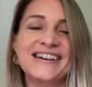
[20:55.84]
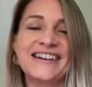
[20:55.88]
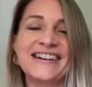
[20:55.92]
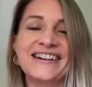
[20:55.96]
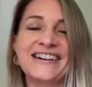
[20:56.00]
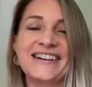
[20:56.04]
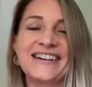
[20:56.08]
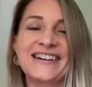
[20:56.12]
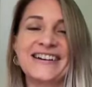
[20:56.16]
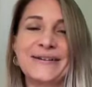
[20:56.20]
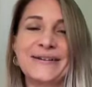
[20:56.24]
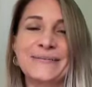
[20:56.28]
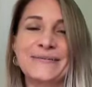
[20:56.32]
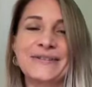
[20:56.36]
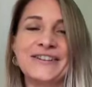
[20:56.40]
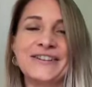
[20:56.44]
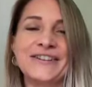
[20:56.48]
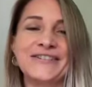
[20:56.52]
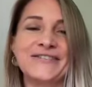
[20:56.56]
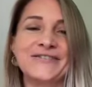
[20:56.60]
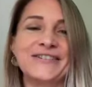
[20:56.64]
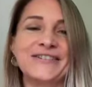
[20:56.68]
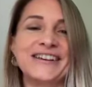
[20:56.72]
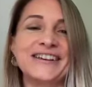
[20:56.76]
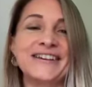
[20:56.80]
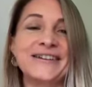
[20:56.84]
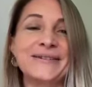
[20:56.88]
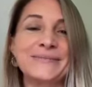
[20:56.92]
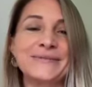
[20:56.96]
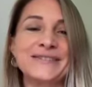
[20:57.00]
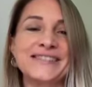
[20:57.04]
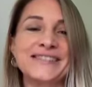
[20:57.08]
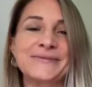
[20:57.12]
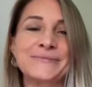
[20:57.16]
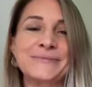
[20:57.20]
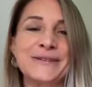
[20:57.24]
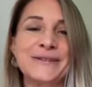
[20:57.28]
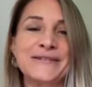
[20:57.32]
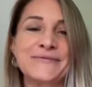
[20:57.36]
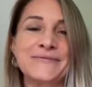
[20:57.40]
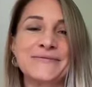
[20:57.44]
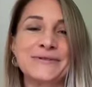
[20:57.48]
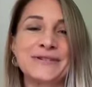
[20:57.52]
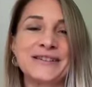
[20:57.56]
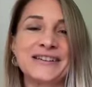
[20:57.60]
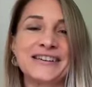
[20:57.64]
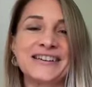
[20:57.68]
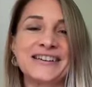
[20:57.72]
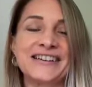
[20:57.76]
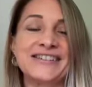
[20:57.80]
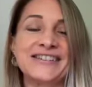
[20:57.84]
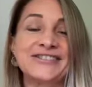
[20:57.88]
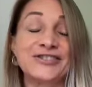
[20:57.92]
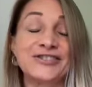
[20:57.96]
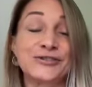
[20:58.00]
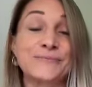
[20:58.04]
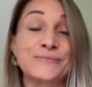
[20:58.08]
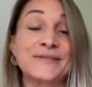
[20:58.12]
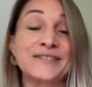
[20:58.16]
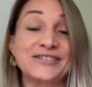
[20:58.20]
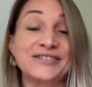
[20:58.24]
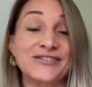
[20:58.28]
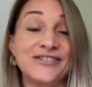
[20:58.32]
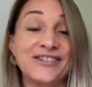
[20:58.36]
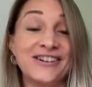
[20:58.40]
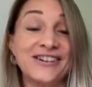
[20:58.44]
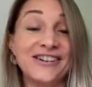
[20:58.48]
You know, Kim has been really instrumental